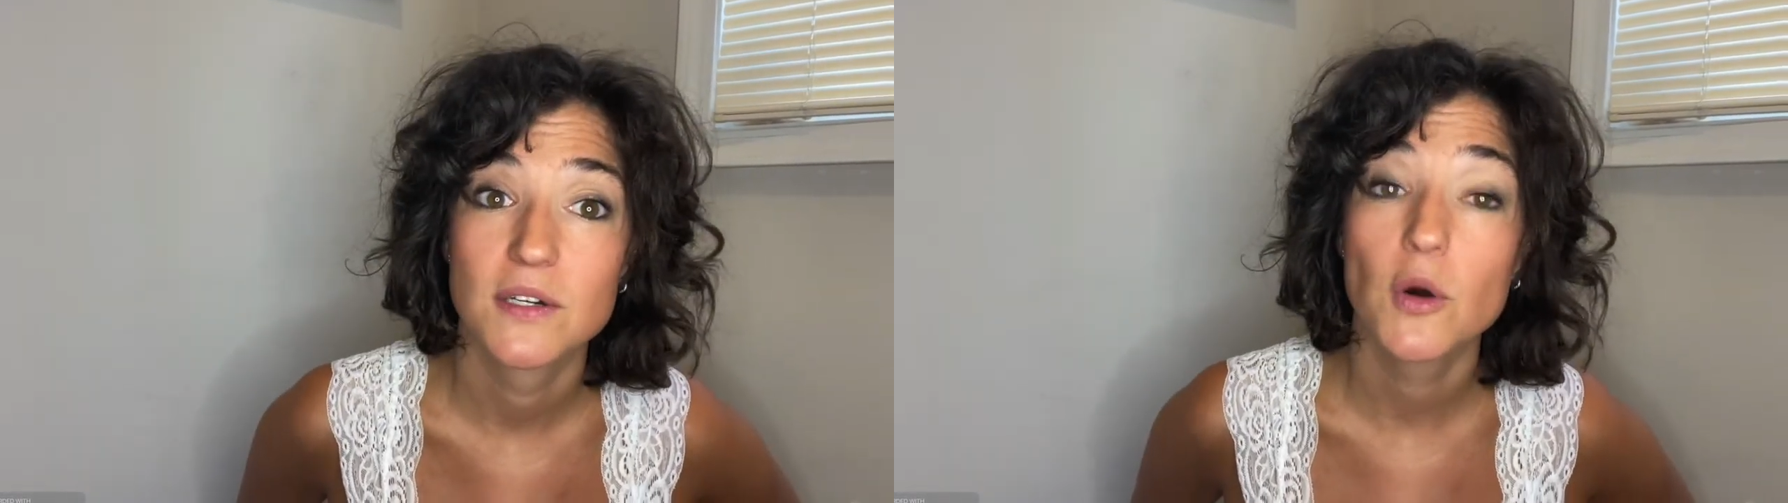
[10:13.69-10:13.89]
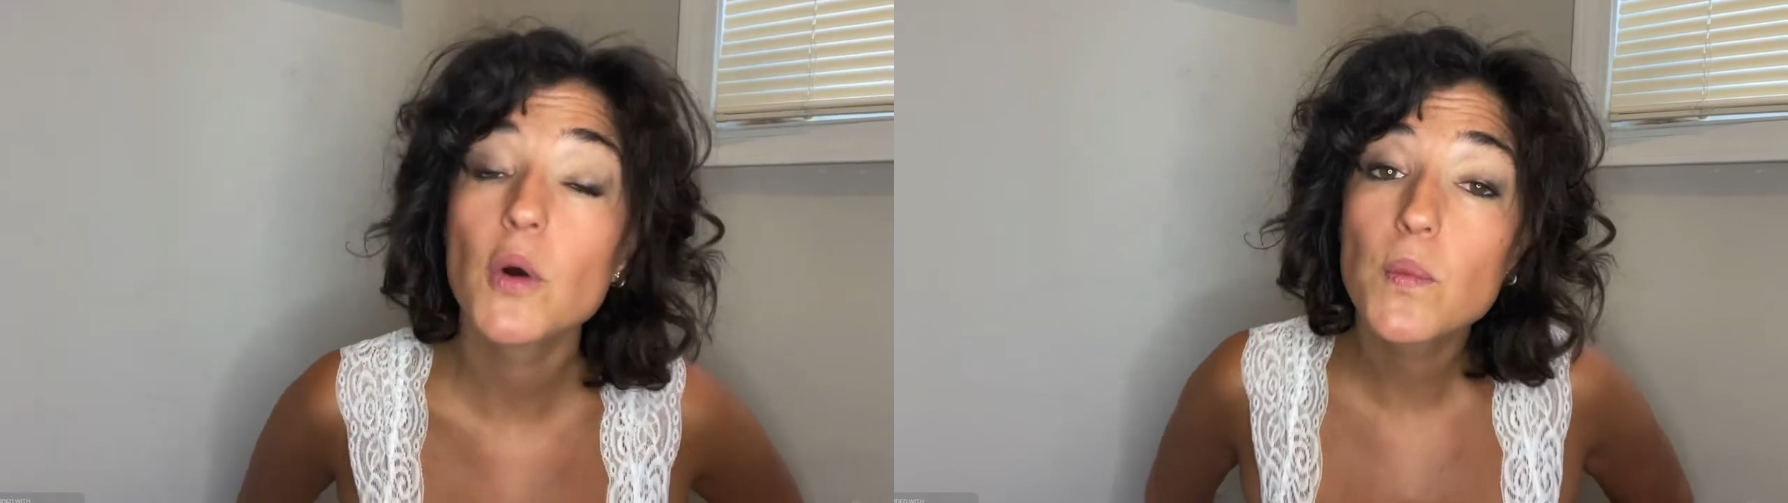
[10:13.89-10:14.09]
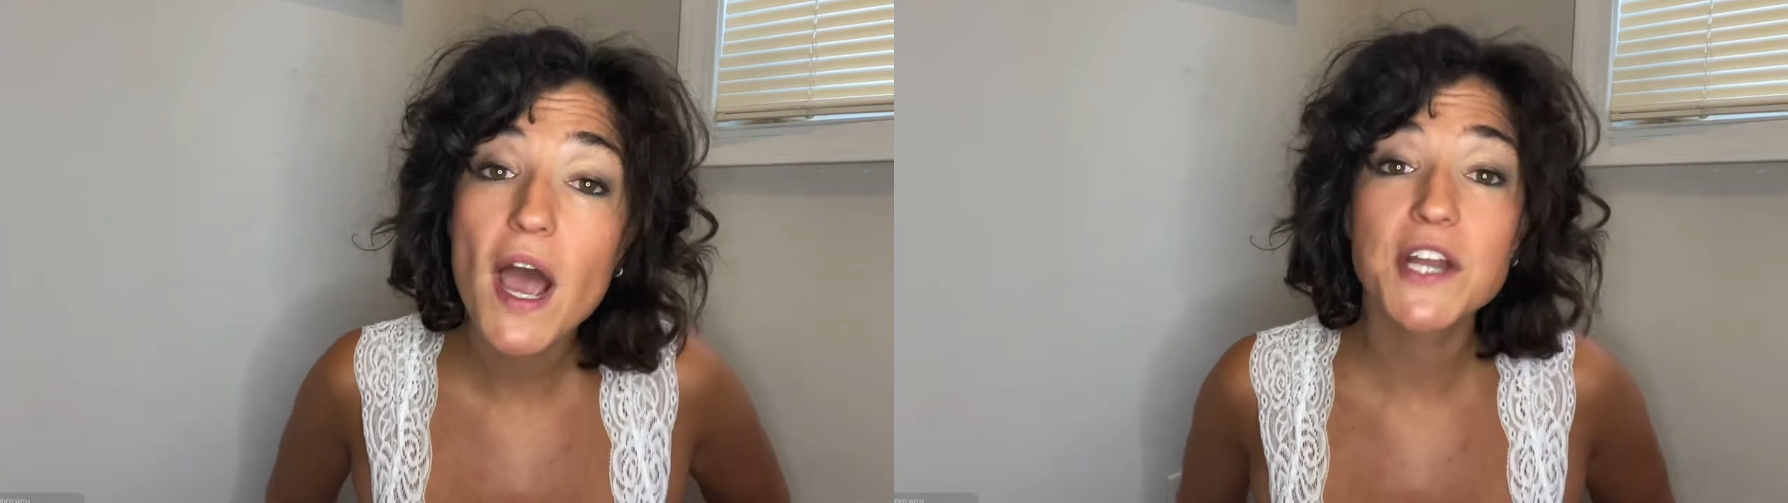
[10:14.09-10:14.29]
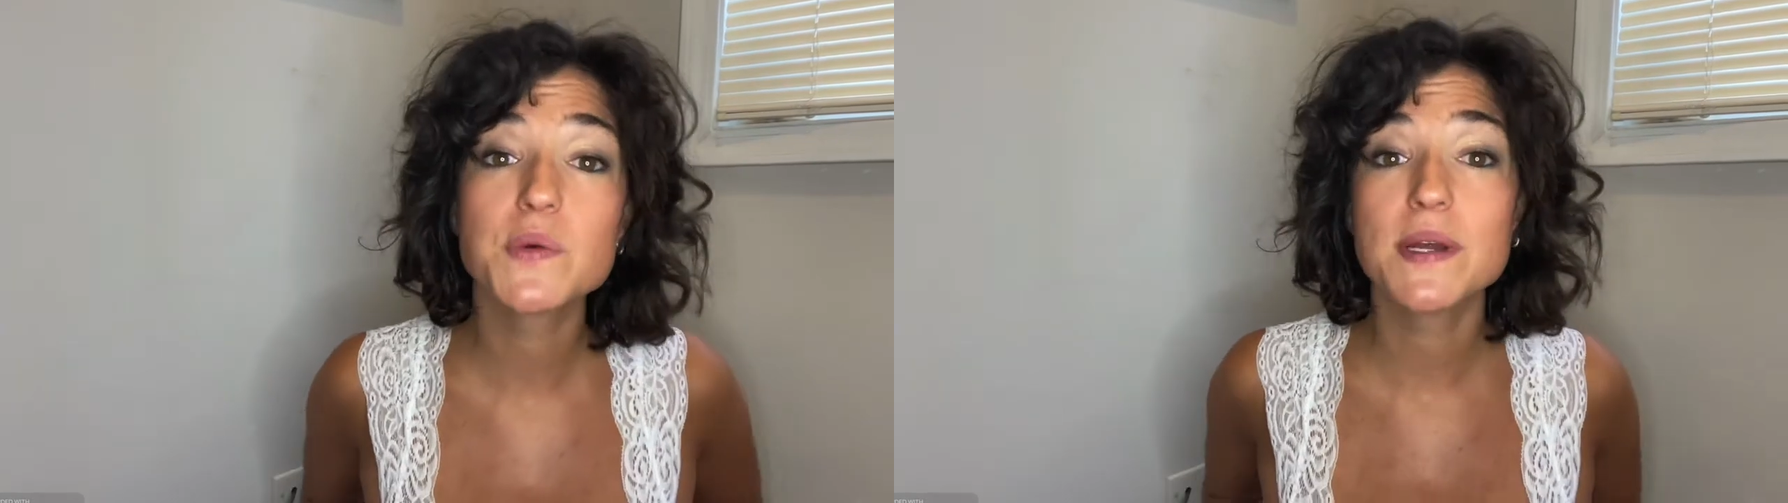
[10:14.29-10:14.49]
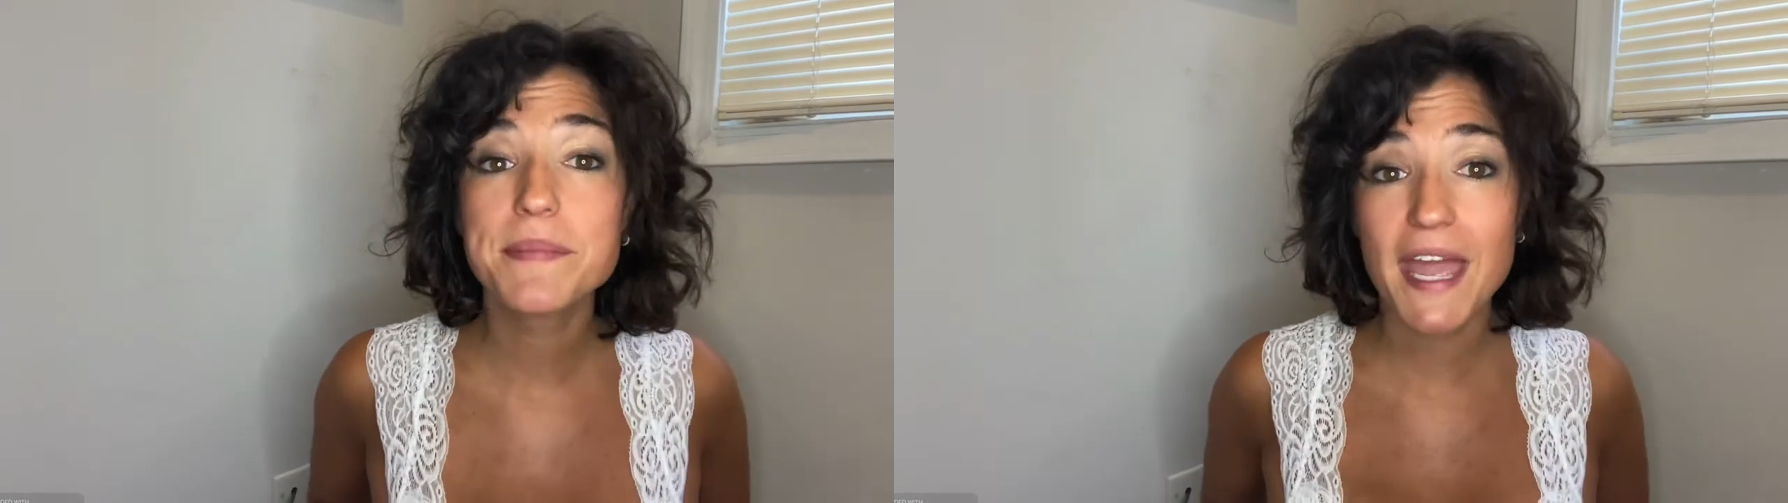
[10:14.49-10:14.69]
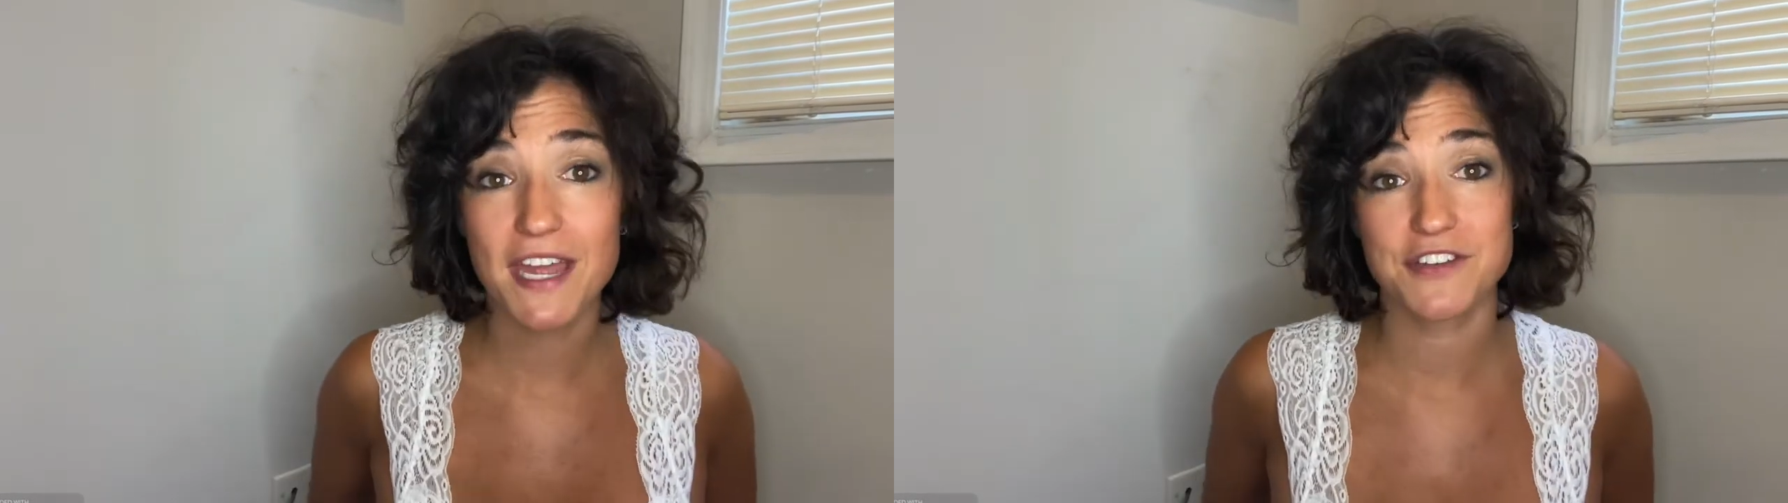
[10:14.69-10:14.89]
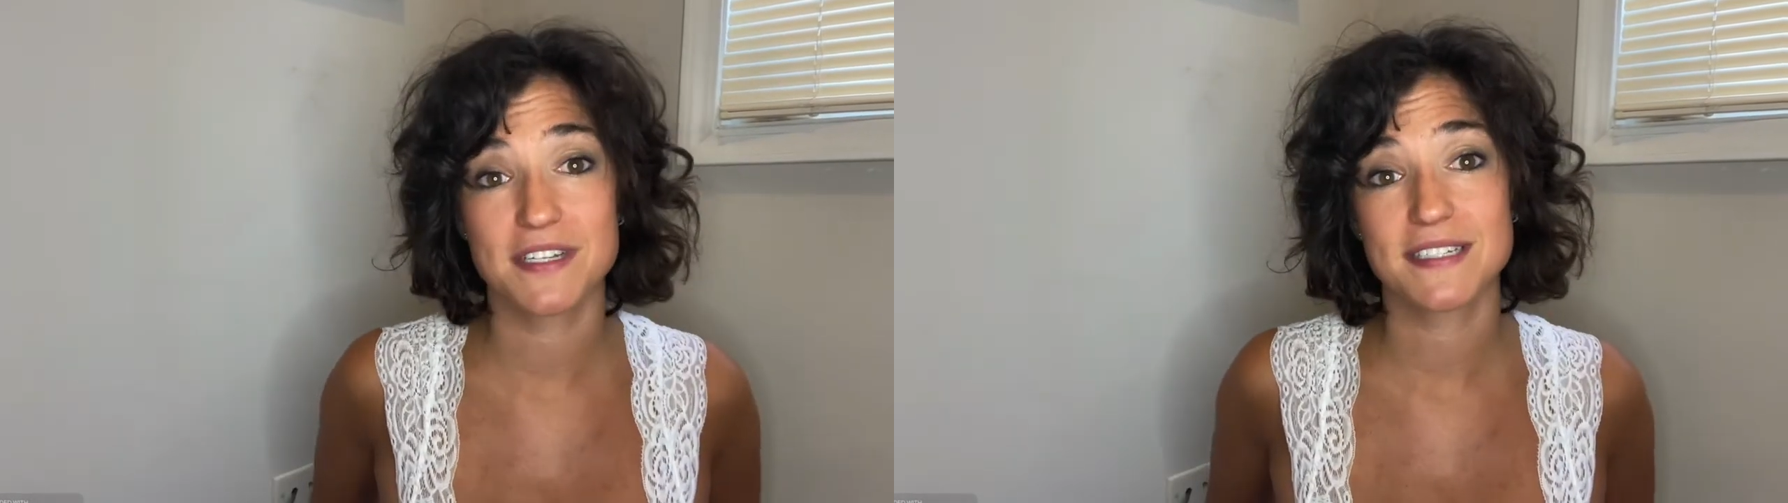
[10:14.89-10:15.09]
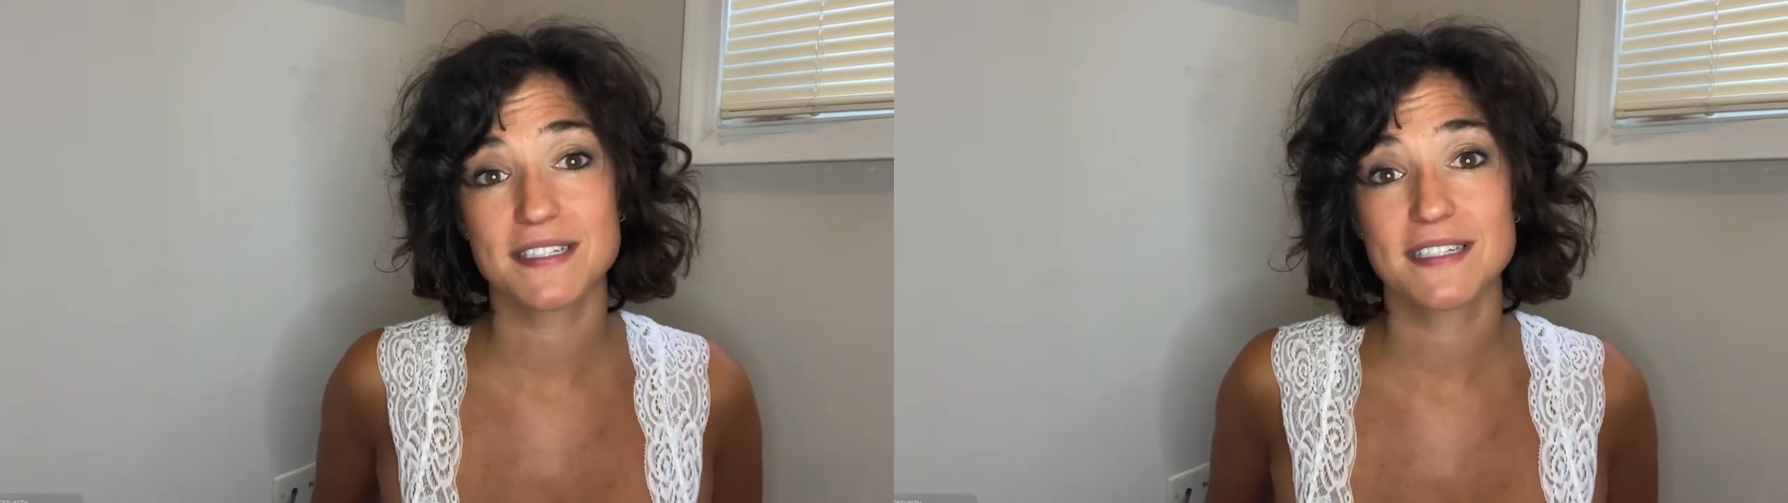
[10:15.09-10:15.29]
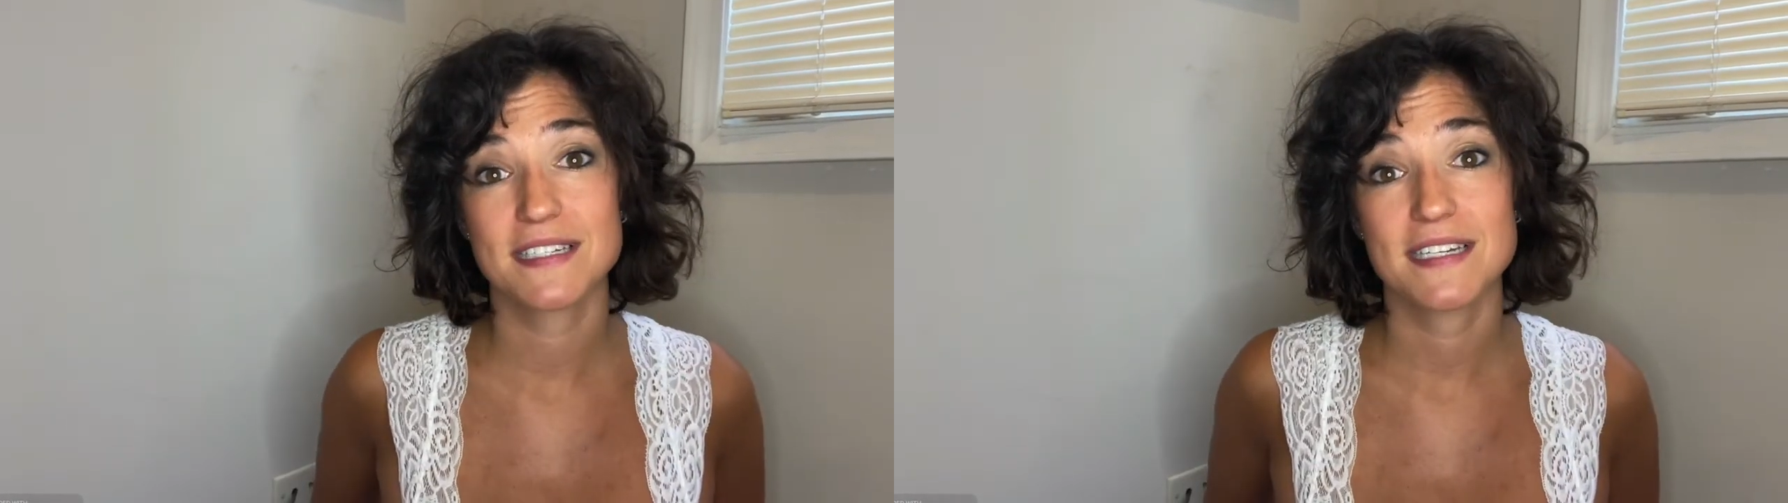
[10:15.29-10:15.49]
or wider rib cages.